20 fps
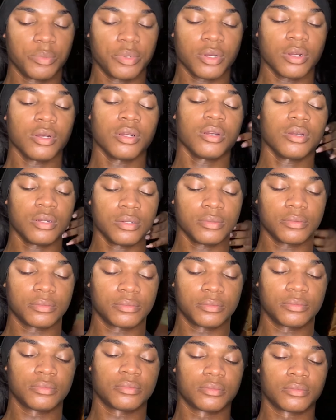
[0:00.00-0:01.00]
just like, you
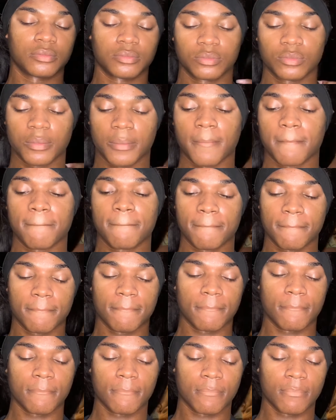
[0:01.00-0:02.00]
know, combing out
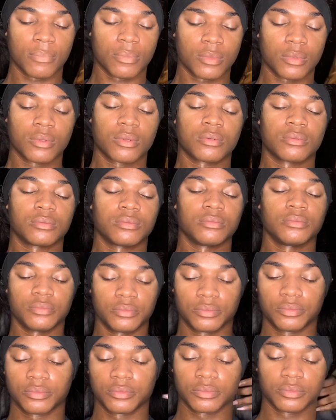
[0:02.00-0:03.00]
the hair, and you know,
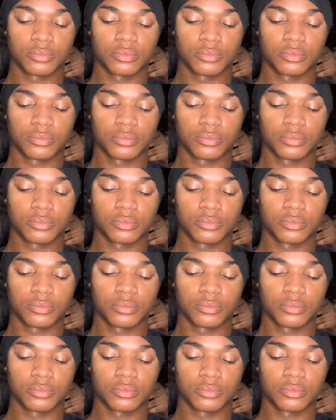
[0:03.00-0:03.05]
you